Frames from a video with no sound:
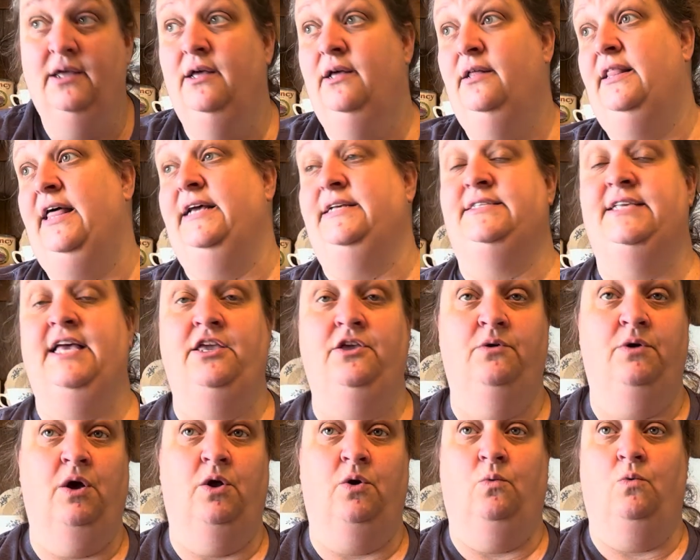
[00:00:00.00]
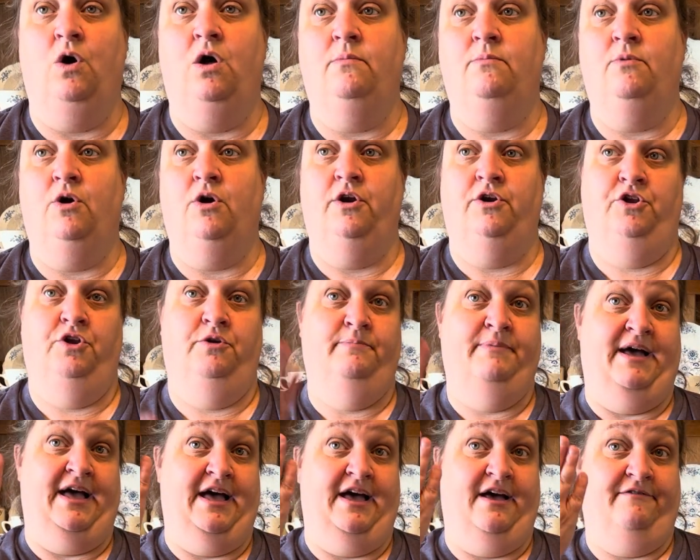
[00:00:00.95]
like say you go to Walmart and you
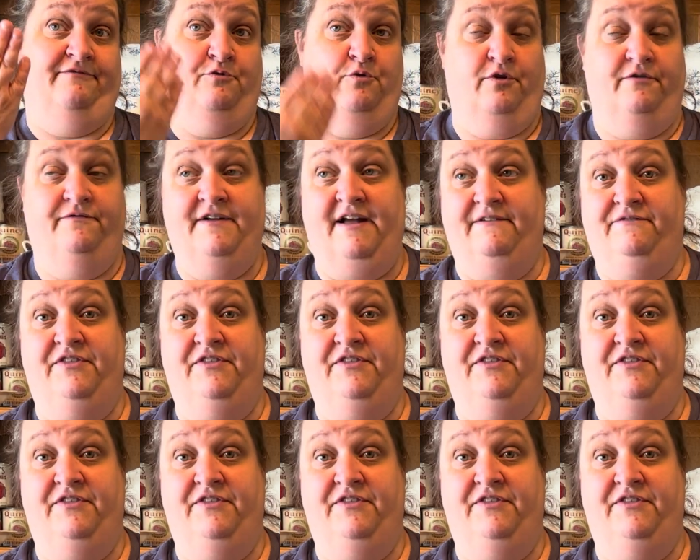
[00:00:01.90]
buy 4 or 5